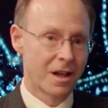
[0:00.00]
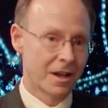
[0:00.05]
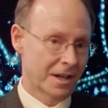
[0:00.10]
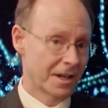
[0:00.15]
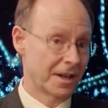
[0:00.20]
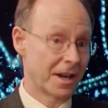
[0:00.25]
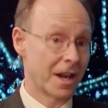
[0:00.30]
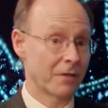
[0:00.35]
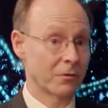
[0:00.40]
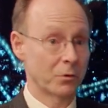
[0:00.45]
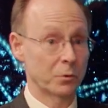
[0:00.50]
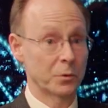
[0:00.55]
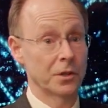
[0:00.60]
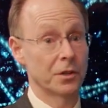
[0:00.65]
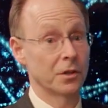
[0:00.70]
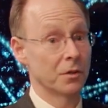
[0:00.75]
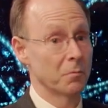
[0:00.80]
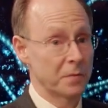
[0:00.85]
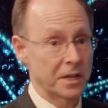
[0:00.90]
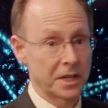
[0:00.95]
can have a
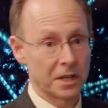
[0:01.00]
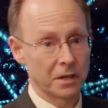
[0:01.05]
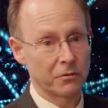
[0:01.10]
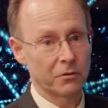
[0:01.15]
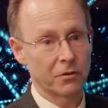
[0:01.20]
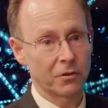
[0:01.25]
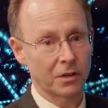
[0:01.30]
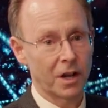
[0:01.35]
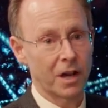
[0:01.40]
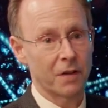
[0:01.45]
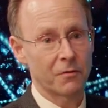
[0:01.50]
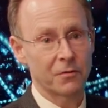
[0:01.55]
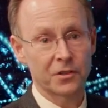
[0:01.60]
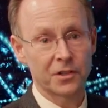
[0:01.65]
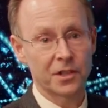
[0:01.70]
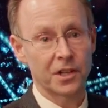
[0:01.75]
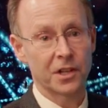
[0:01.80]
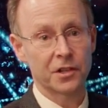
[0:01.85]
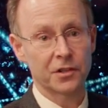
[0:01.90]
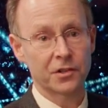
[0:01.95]
real meaningful
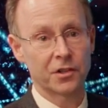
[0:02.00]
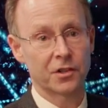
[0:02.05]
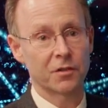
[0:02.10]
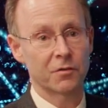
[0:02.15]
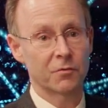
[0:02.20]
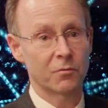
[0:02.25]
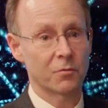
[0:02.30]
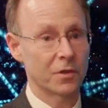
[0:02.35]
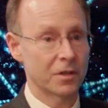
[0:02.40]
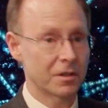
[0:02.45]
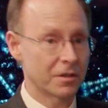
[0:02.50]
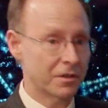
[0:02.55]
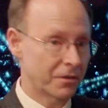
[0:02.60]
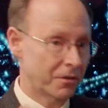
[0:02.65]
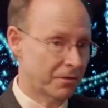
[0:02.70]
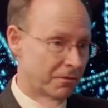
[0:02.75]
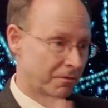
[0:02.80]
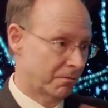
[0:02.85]
conversation with